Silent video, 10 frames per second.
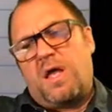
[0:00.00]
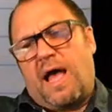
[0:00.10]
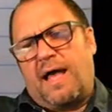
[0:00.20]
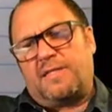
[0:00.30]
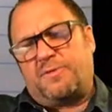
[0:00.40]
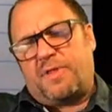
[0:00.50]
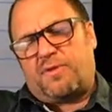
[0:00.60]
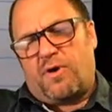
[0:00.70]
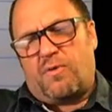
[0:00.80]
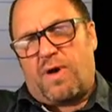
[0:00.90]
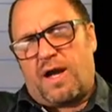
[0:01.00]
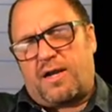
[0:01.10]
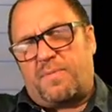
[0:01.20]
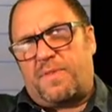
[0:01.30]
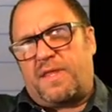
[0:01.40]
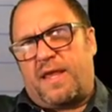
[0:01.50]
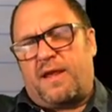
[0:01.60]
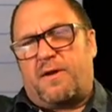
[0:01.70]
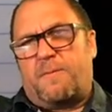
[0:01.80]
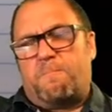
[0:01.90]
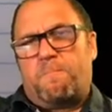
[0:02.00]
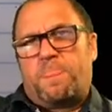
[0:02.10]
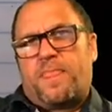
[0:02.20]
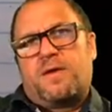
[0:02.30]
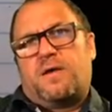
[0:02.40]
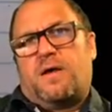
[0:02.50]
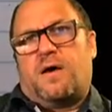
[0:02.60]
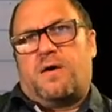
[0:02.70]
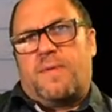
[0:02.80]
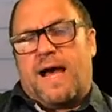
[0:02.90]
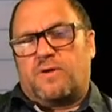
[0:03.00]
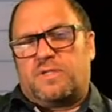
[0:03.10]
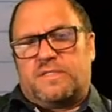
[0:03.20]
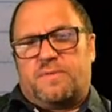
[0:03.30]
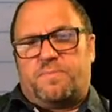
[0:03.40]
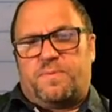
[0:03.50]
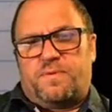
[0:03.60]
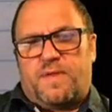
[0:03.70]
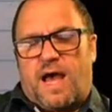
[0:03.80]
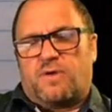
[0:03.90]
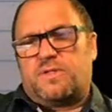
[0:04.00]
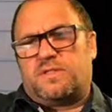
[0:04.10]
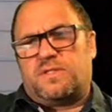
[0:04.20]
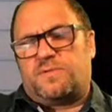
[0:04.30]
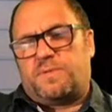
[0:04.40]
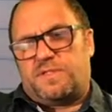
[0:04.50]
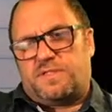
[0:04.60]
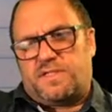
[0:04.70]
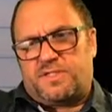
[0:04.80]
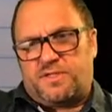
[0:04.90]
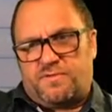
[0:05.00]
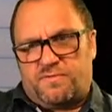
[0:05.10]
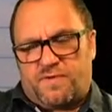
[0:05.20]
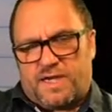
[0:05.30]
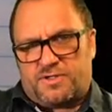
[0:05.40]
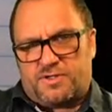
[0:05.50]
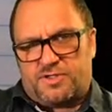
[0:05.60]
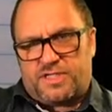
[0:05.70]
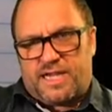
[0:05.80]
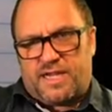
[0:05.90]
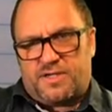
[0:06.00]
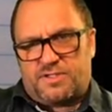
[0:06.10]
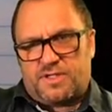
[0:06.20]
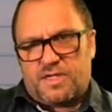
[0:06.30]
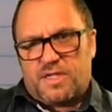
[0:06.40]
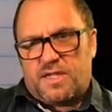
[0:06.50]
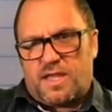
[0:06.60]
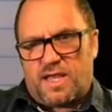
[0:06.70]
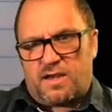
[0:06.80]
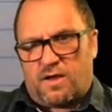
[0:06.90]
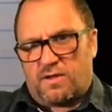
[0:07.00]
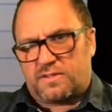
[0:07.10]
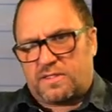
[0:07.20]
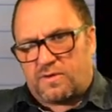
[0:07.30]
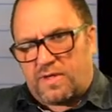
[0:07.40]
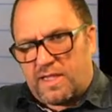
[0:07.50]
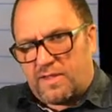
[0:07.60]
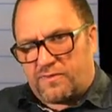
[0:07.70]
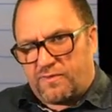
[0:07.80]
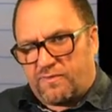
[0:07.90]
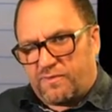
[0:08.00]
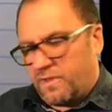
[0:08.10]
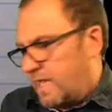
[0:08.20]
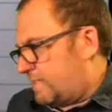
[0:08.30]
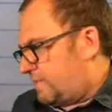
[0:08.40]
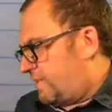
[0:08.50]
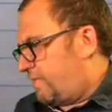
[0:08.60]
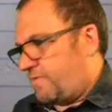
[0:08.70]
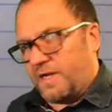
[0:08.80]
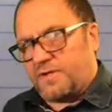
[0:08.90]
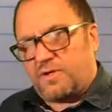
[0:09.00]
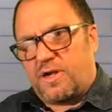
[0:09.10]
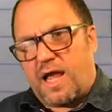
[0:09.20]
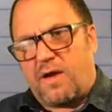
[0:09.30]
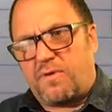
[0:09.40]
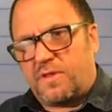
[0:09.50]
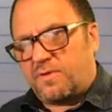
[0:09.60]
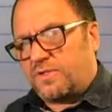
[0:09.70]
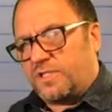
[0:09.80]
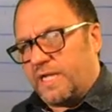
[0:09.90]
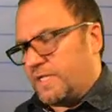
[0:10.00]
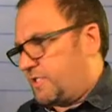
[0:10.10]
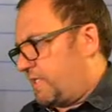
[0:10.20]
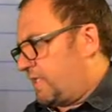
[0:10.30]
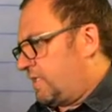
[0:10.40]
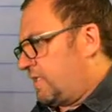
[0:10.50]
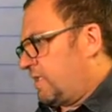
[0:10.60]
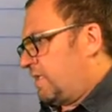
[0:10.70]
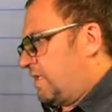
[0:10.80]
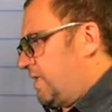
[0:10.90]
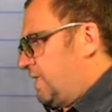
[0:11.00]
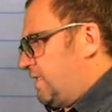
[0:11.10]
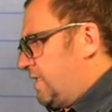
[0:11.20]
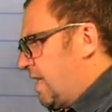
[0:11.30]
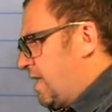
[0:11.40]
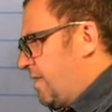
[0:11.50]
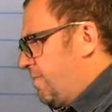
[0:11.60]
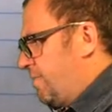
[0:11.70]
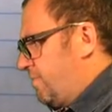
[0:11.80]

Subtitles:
As we throw a rock up in the air, how does its position vector change, and also its velocity vector? How are those changing in time?